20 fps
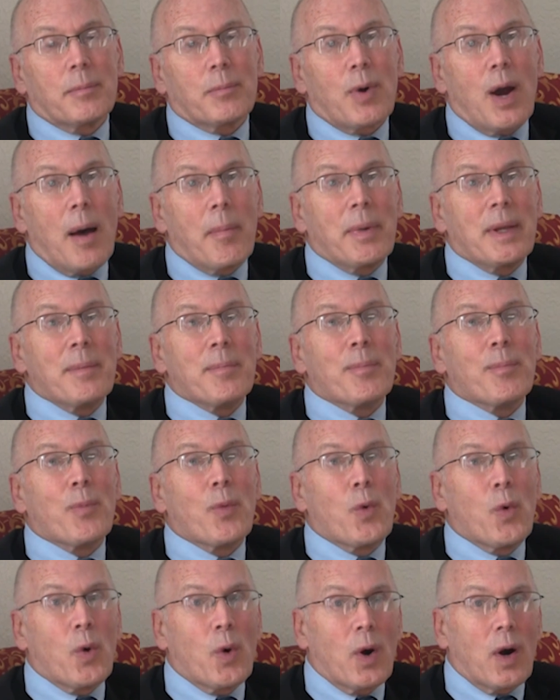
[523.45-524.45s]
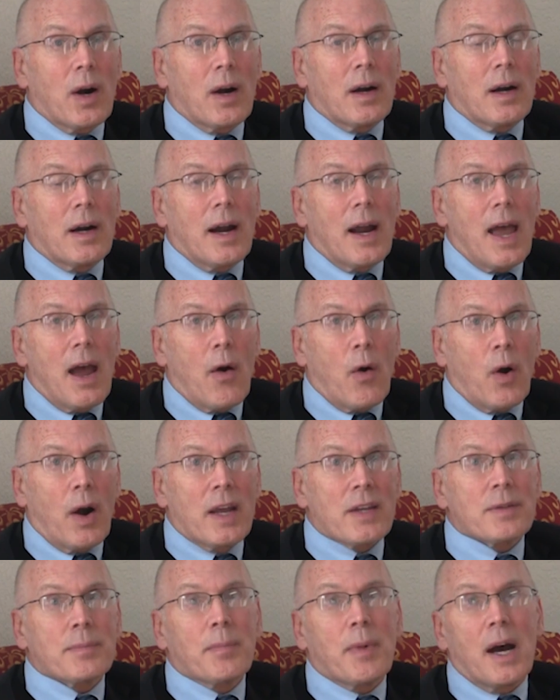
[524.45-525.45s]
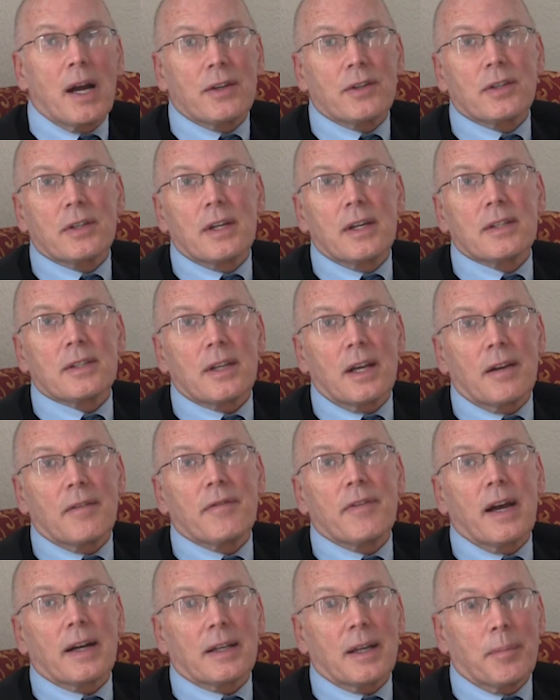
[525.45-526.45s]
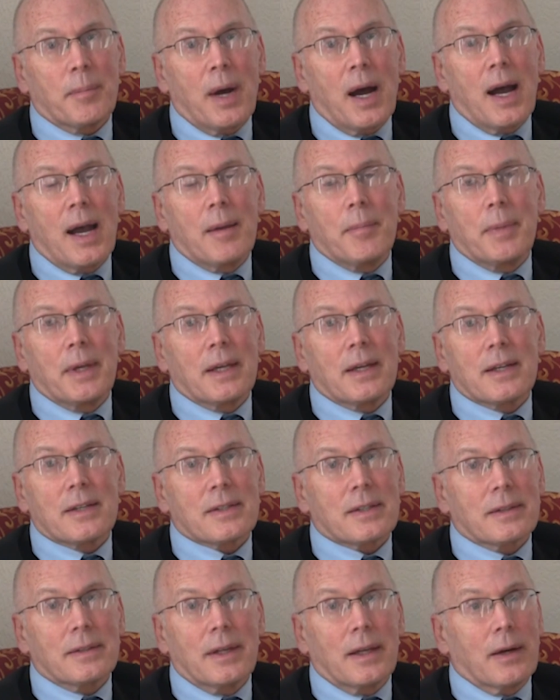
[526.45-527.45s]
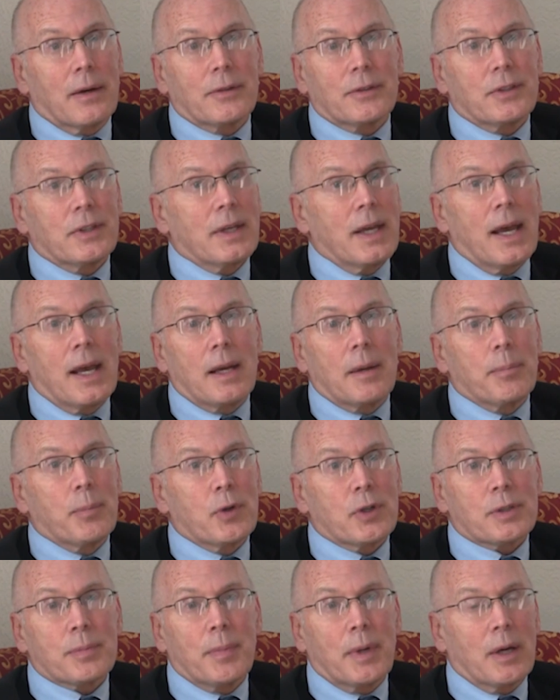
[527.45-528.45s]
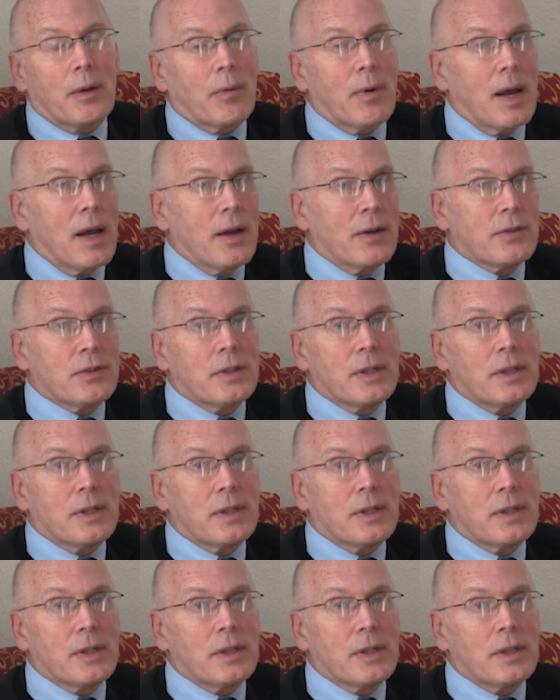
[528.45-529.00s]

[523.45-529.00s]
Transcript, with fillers: probably more or as much as it affected mine, because, you know, she had to push me around.